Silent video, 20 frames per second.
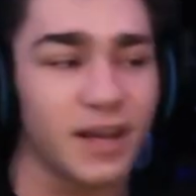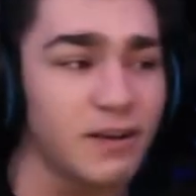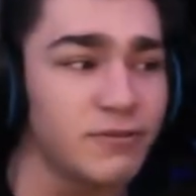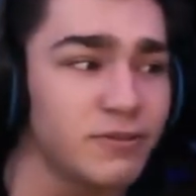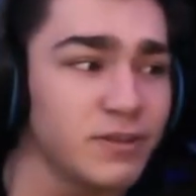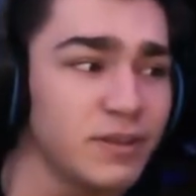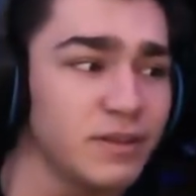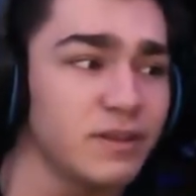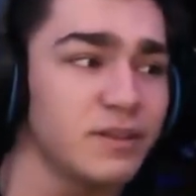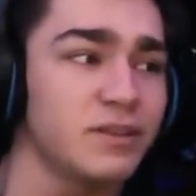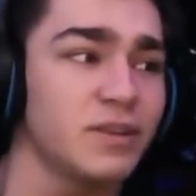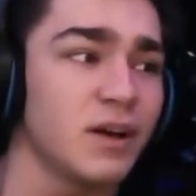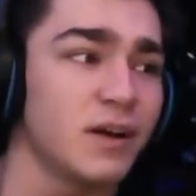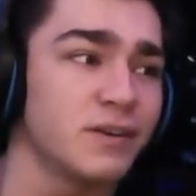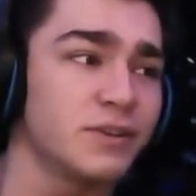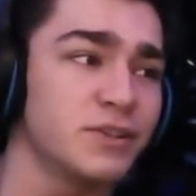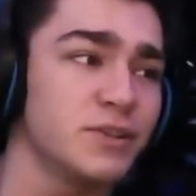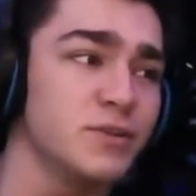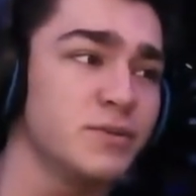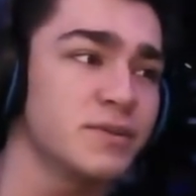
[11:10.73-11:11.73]
really
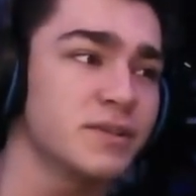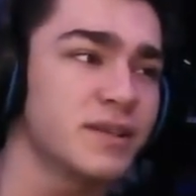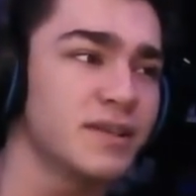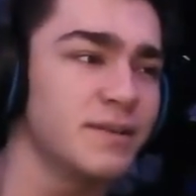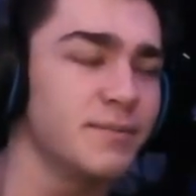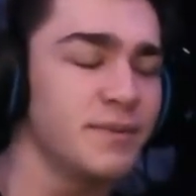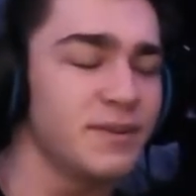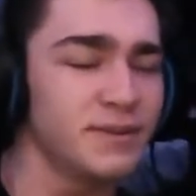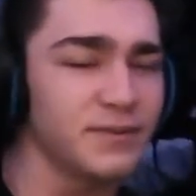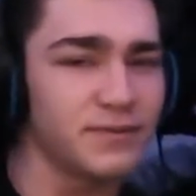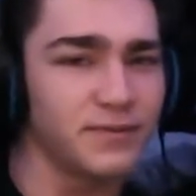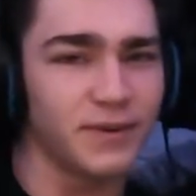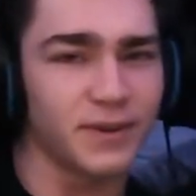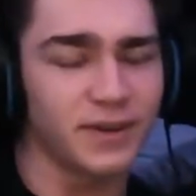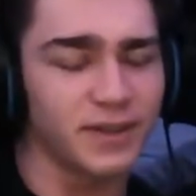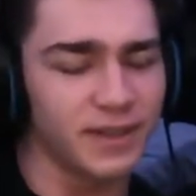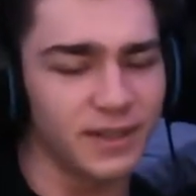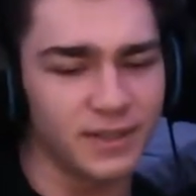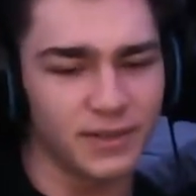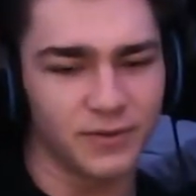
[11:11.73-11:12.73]
thought she was gonna be a
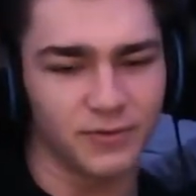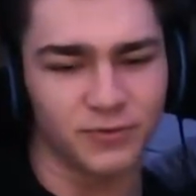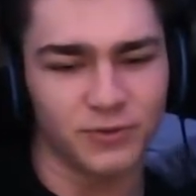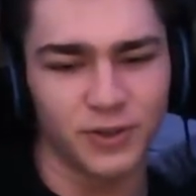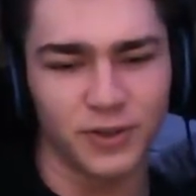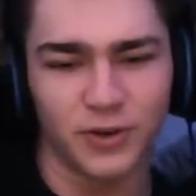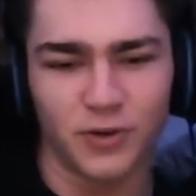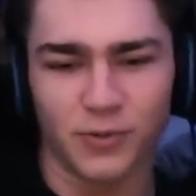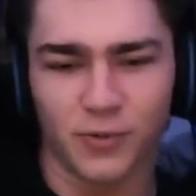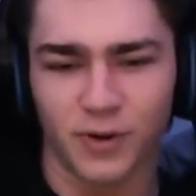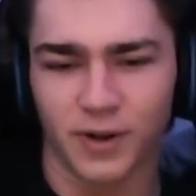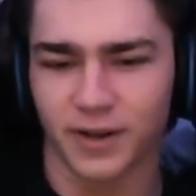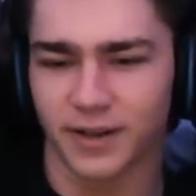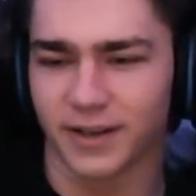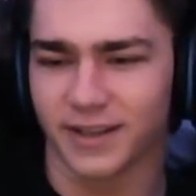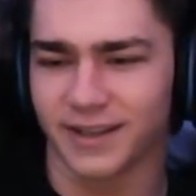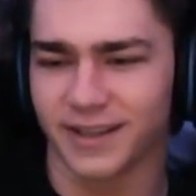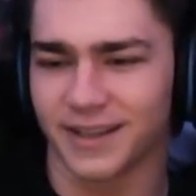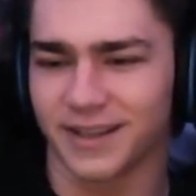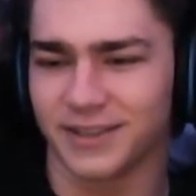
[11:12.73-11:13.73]
fucking real one,
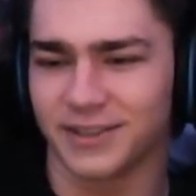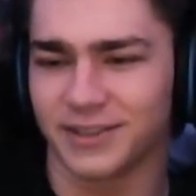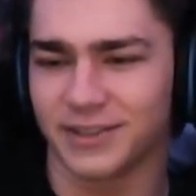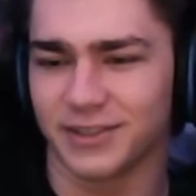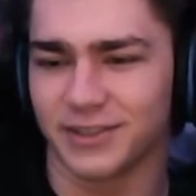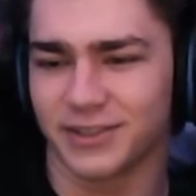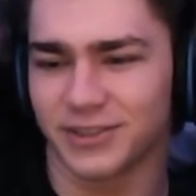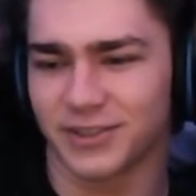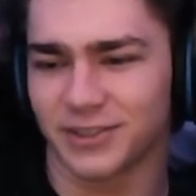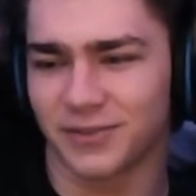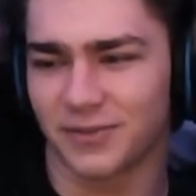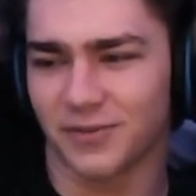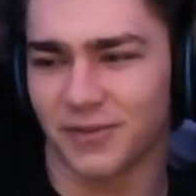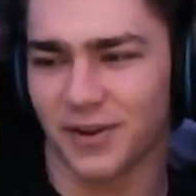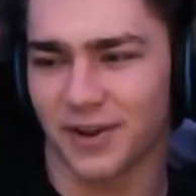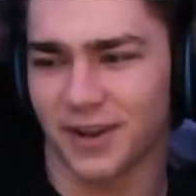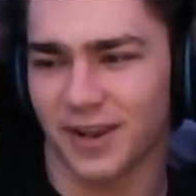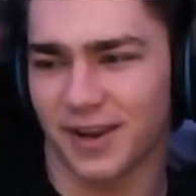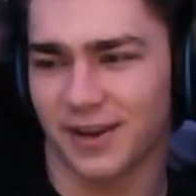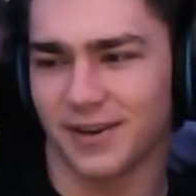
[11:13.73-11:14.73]
and then she's just
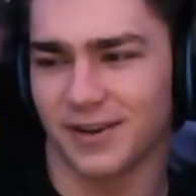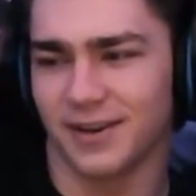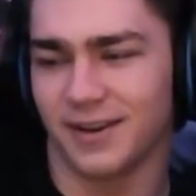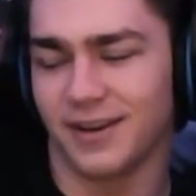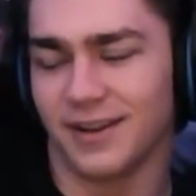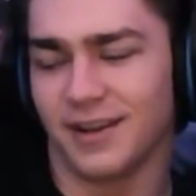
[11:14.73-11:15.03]
fucking...